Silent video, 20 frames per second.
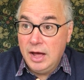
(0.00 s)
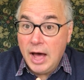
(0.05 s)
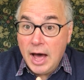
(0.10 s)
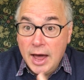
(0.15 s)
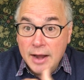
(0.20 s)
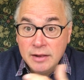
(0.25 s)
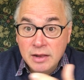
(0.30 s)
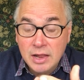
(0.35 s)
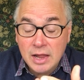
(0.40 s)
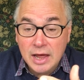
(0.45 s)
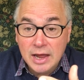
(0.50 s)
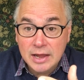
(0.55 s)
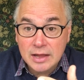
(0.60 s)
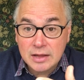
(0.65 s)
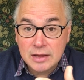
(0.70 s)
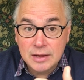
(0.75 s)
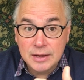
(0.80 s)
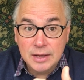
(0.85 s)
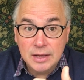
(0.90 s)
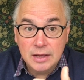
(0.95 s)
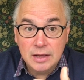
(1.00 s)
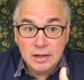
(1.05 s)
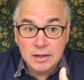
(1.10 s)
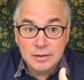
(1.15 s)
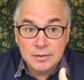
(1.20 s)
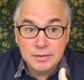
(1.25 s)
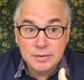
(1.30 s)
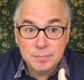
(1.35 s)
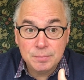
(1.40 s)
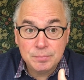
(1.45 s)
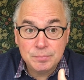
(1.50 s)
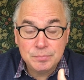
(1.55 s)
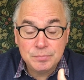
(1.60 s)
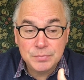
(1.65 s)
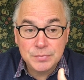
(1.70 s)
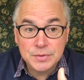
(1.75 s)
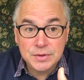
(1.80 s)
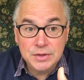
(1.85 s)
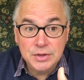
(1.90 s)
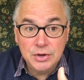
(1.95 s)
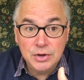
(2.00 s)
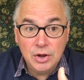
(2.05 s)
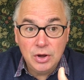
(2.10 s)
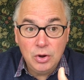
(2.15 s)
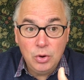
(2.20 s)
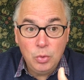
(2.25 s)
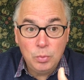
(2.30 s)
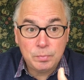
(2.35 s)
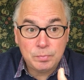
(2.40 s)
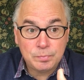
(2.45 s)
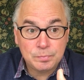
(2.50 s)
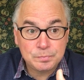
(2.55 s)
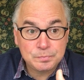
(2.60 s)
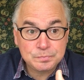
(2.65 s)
unlike, uh, you know,